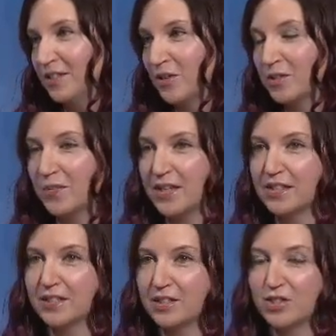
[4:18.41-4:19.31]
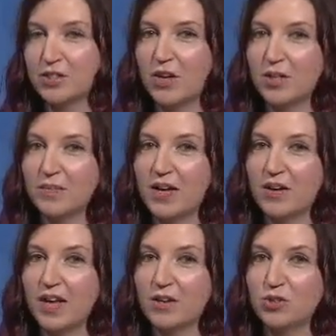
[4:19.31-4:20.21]
So it's basically just all
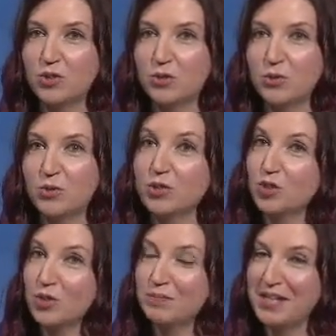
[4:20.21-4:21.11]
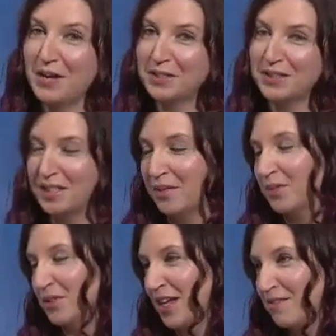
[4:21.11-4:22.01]
about how to strip down and clean up
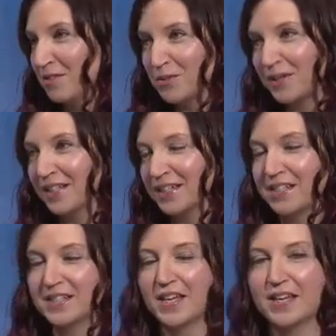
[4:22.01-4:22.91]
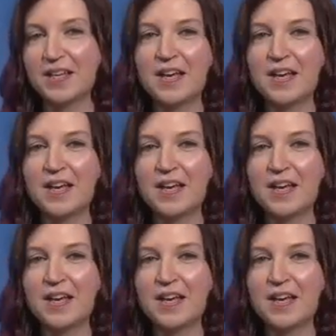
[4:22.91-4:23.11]
your life is what I like to say.